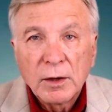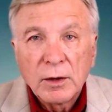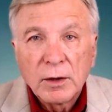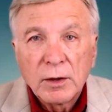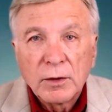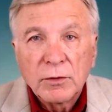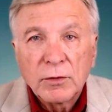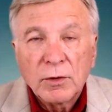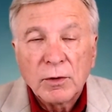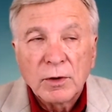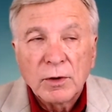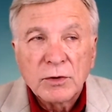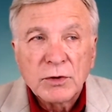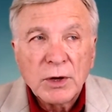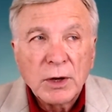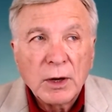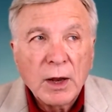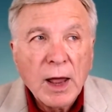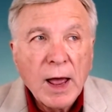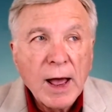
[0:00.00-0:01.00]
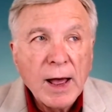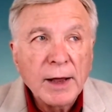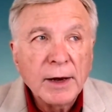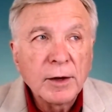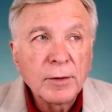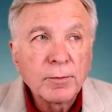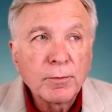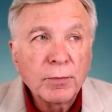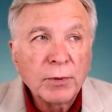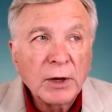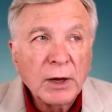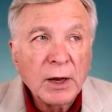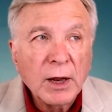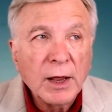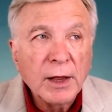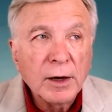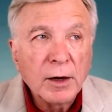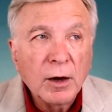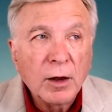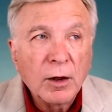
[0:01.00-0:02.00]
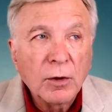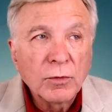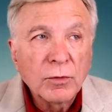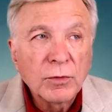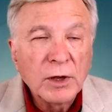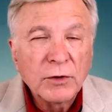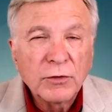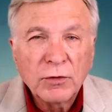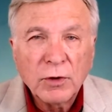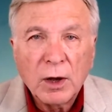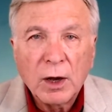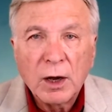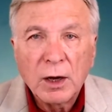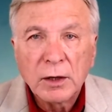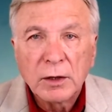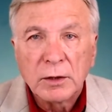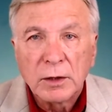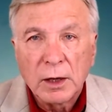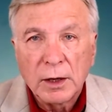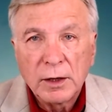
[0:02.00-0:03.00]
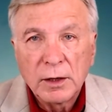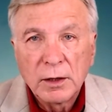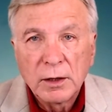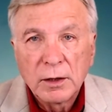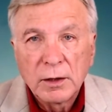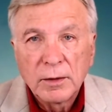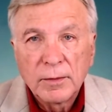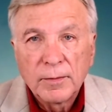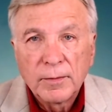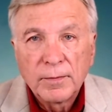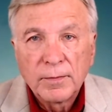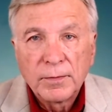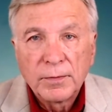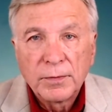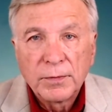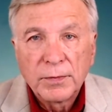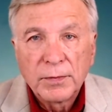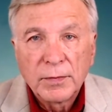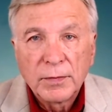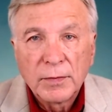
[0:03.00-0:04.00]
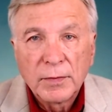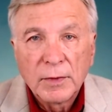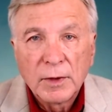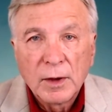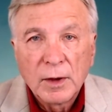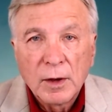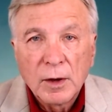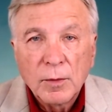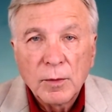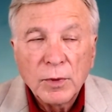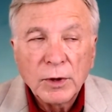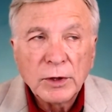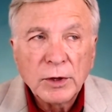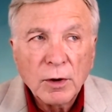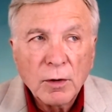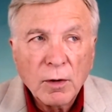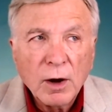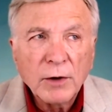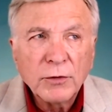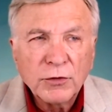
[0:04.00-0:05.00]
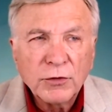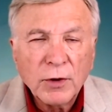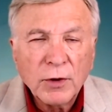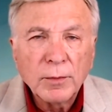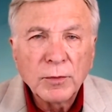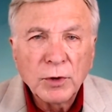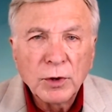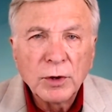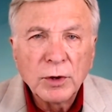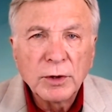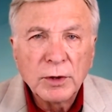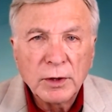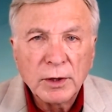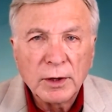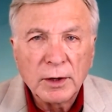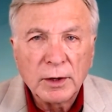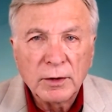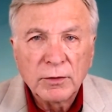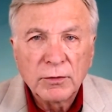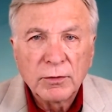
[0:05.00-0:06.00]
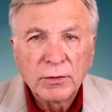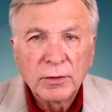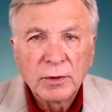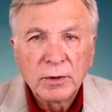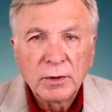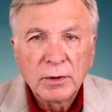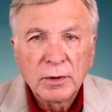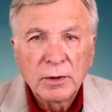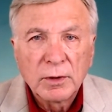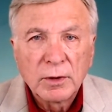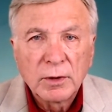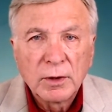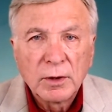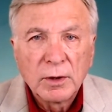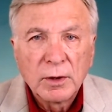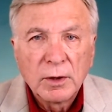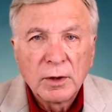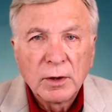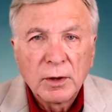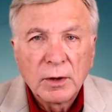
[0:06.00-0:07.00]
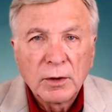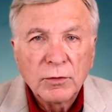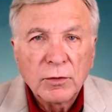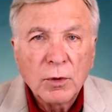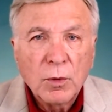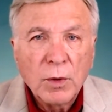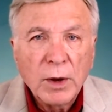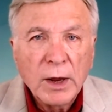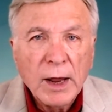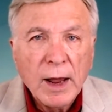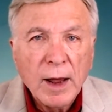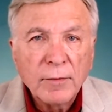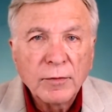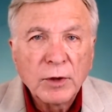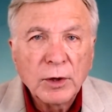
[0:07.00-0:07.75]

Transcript: So there's a lot in Plato that's ugly, but there are some good things. So we have the